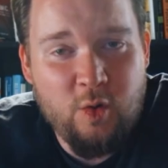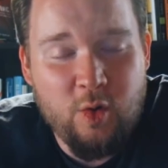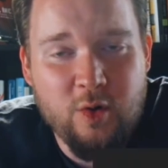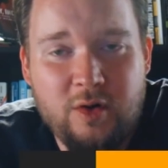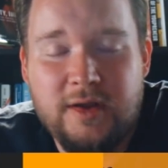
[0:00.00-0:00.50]

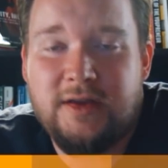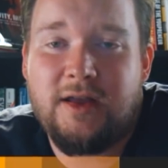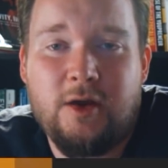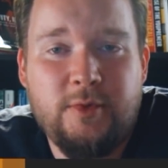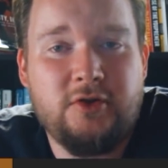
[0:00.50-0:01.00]
Or it could
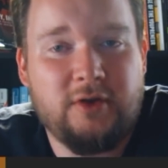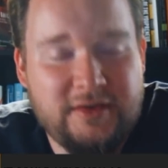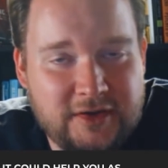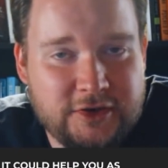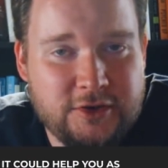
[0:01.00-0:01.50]
help you
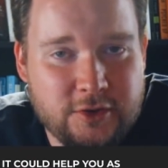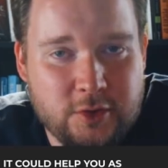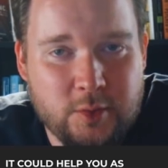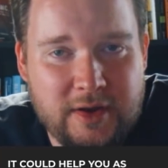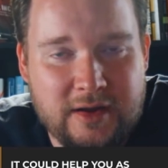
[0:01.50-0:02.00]
transition your
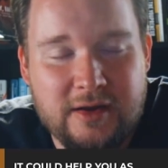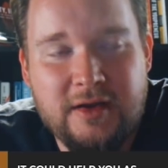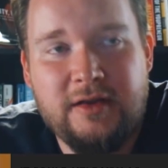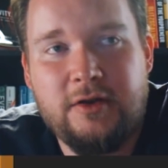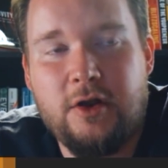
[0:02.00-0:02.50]
career.
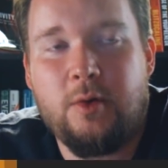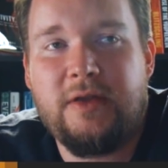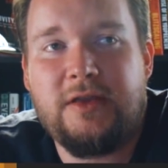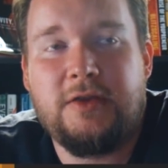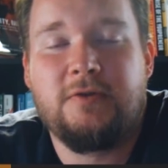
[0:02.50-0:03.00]
Knowing
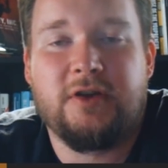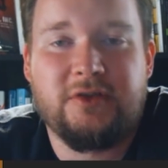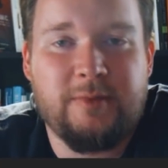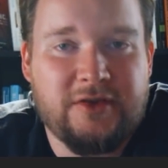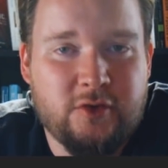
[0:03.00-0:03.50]
that you've got
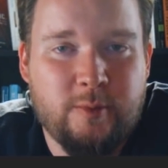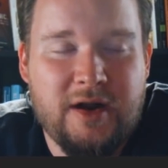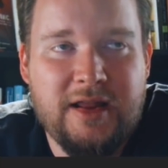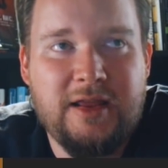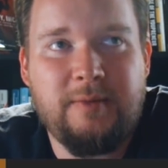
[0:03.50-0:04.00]
some extra
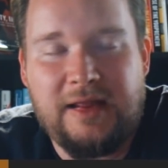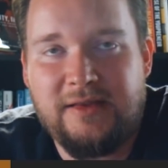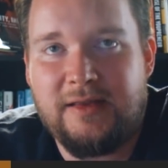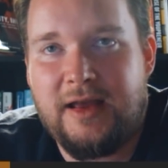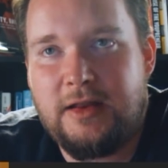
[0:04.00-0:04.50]
money
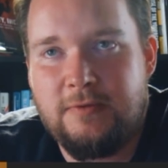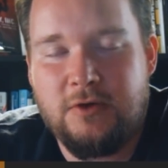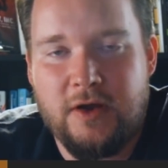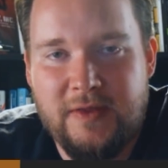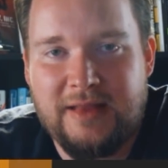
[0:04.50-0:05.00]
means that you've
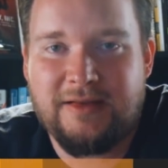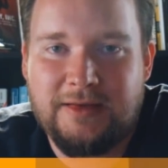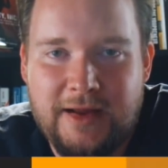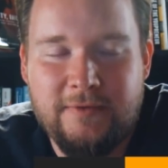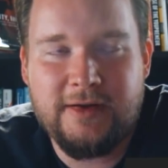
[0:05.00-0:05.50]
got that to
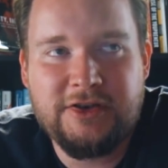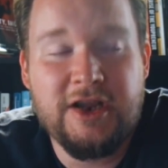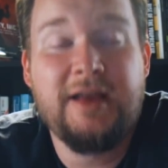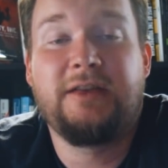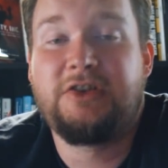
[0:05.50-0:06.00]
leverage
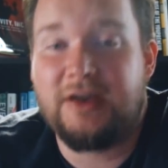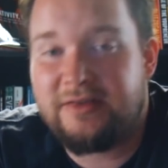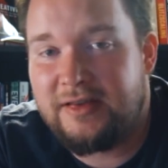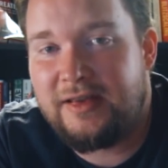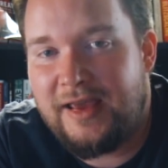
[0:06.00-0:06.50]

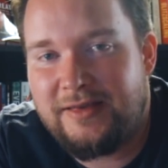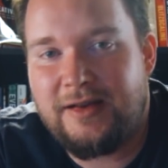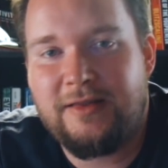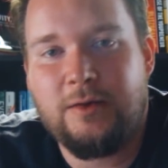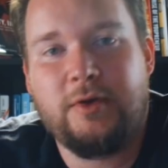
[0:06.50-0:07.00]
just in case
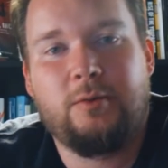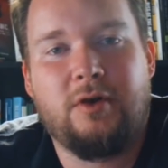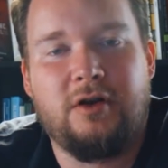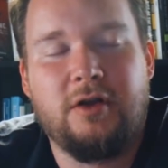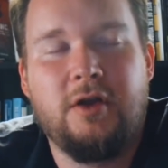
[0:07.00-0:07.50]
anything went
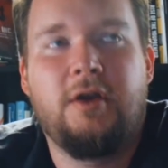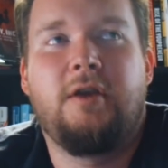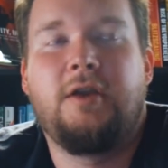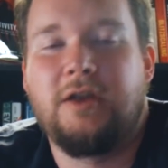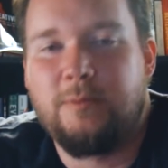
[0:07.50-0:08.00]
wrong.
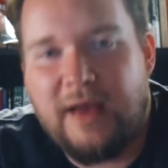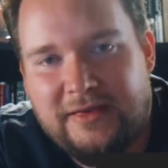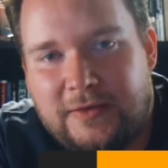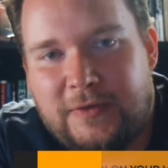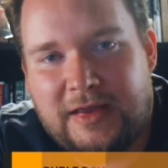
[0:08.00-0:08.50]
You could have
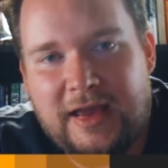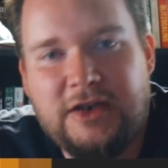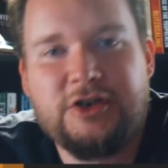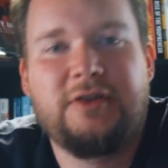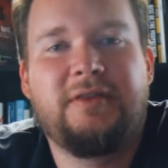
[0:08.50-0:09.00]
massive
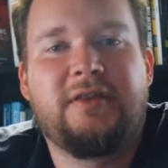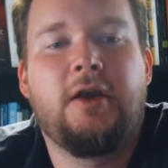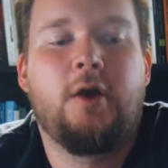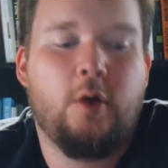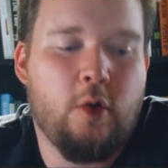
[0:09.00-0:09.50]
vacations,
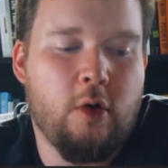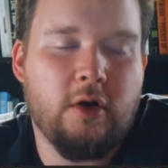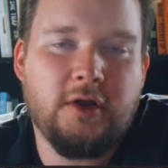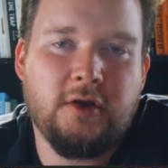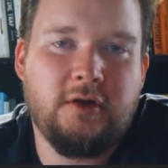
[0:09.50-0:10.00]
or
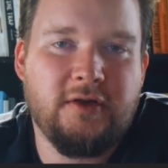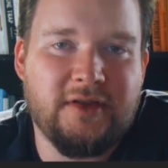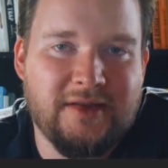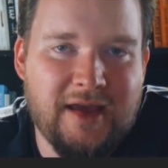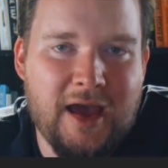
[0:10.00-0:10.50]
you could use it
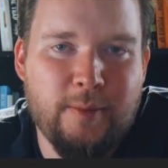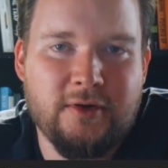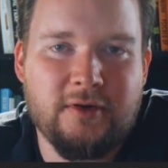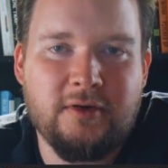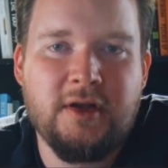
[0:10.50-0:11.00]
as
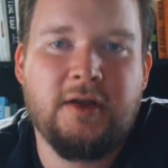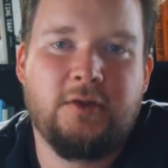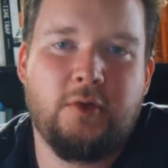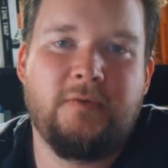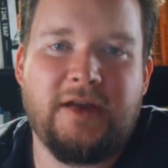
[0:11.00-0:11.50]
capital
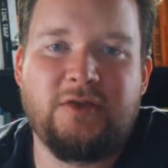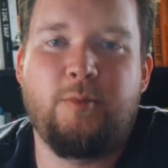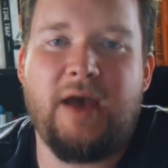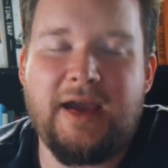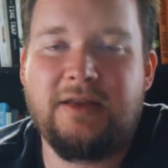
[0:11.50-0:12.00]
to invest
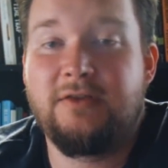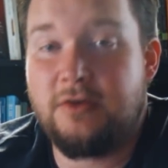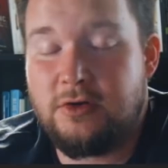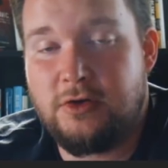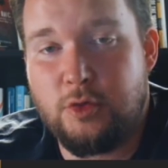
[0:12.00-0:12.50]
back into
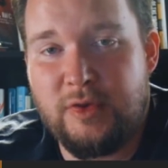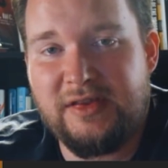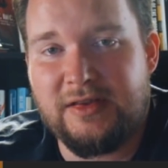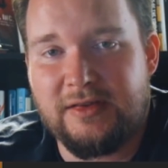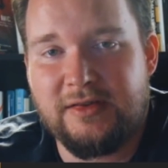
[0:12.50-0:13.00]
your new
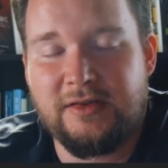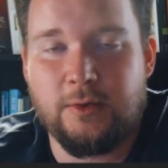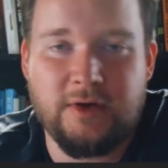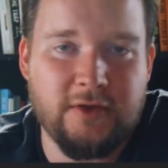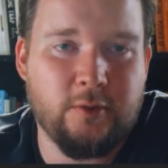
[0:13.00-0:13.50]
business. So
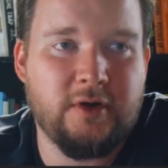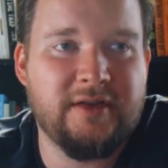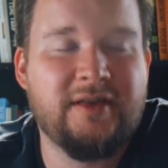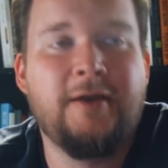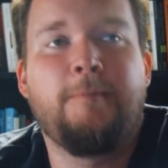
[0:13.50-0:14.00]
in other
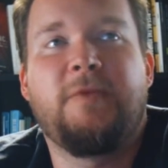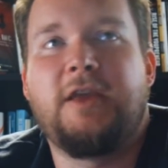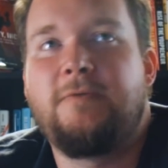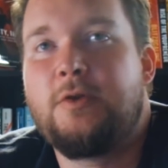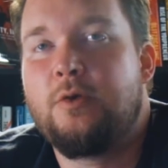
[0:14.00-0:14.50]
words,
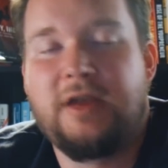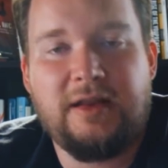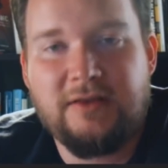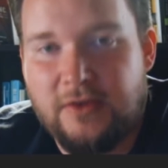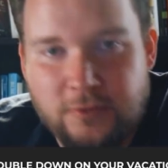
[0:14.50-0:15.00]
if you were
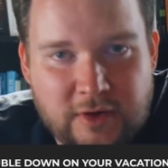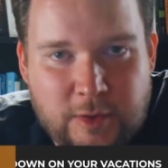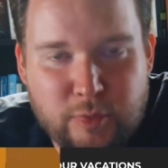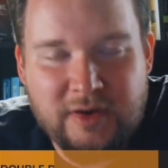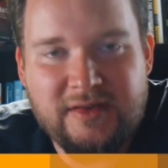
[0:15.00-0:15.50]
getting to
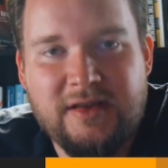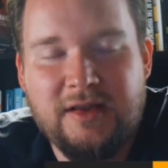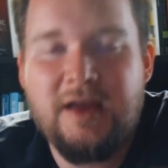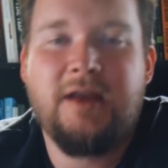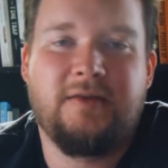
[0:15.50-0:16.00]
3D
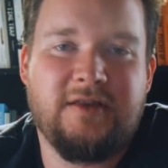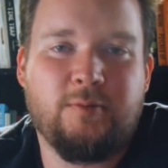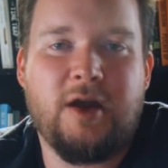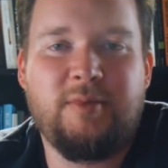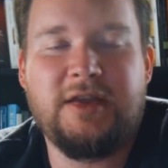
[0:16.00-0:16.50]
printing, this
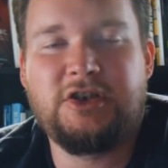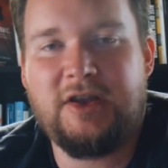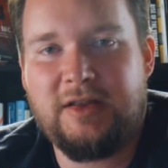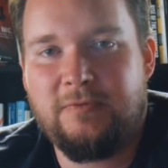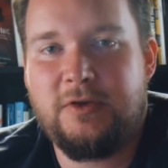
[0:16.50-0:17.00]
might be a
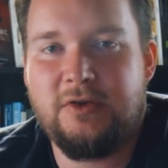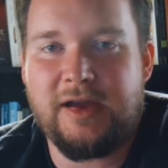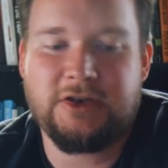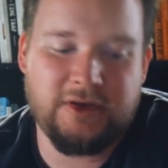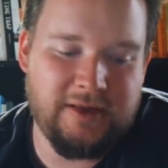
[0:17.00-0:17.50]
chance for you to
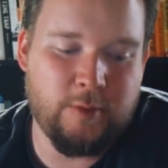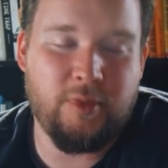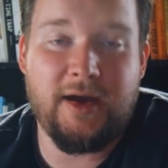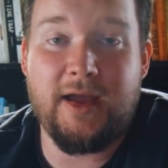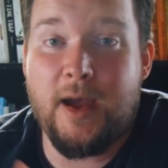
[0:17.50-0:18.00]
actually then
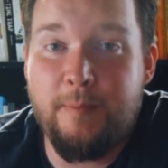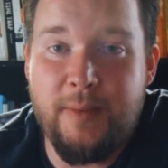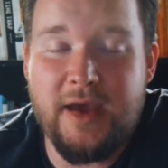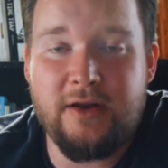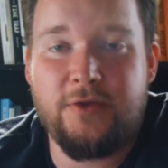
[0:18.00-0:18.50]
buy a
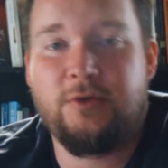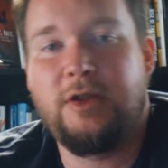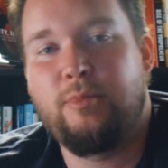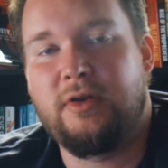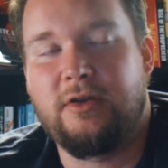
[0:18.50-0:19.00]
better
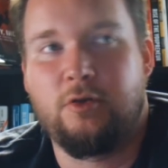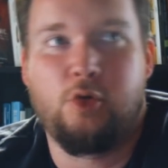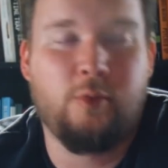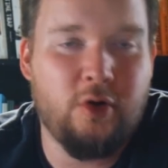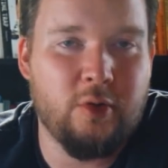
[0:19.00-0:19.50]
3D printer or
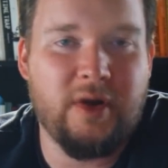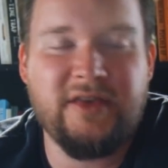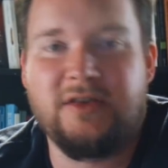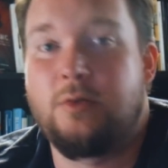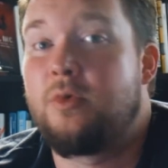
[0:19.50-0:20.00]
more
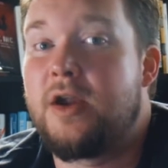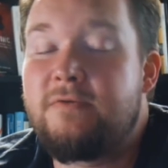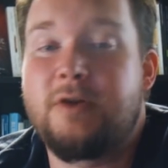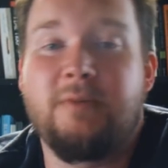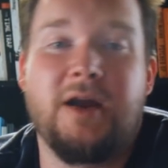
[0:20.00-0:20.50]
resin,
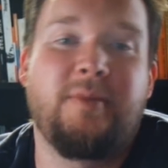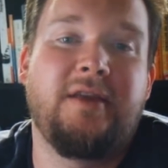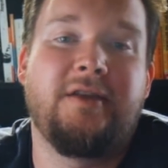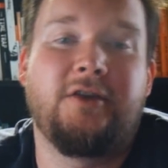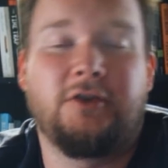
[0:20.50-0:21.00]
whatever it might be
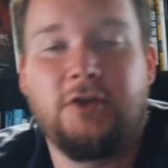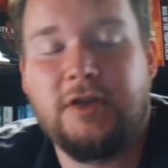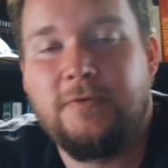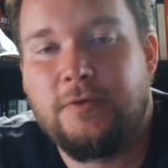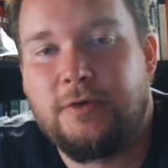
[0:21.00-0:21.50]
that you're
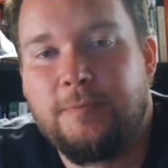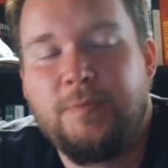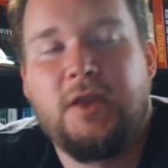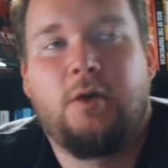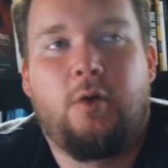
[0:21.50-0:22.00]
looking for.
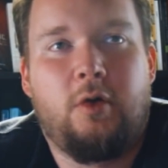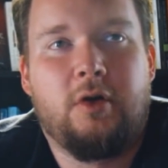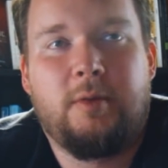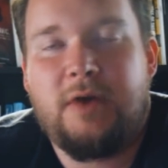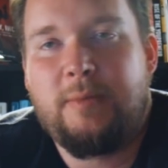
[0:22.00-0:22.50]

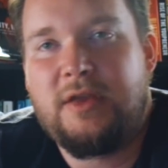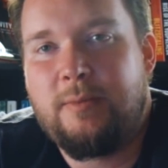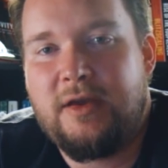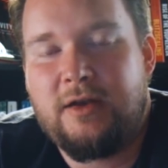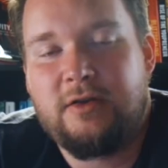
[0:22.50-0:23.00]
Or it might be a
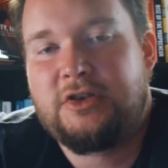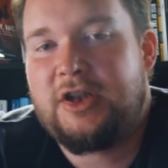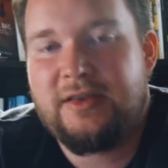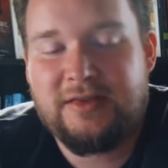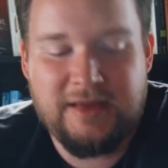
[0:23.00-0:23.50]
better
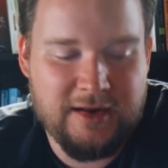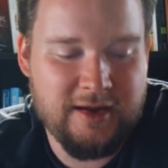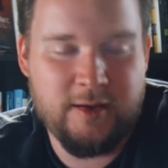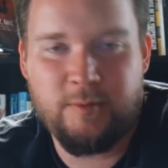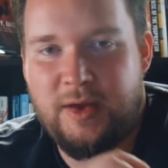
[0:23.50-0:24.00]
chance to get
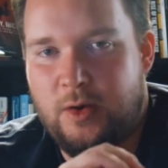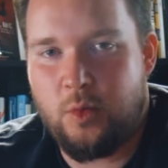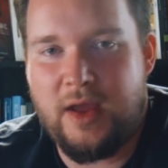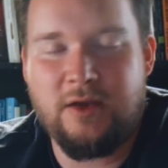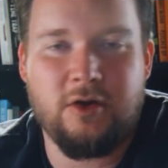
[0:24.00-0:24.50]
a better
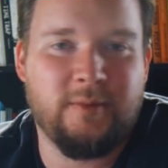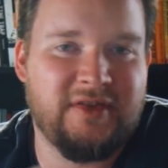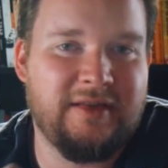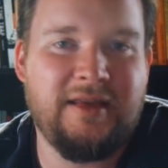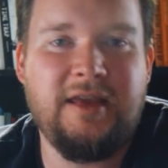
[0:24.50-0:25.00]
Wacom
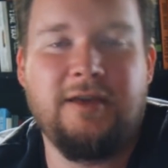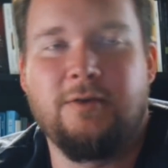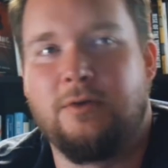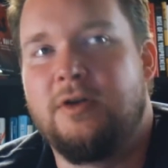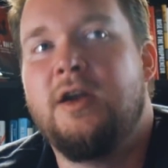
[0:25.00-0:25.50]
Cintiq
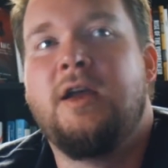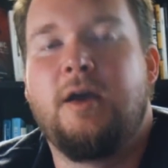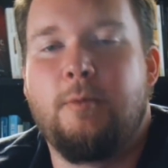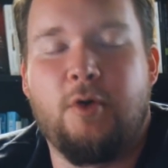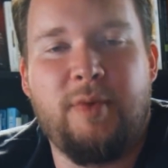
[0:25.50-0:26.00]
or
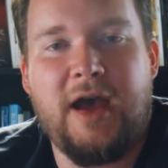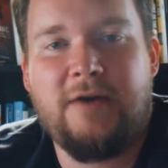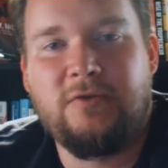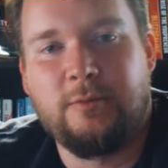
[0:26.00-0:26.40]
a more powerful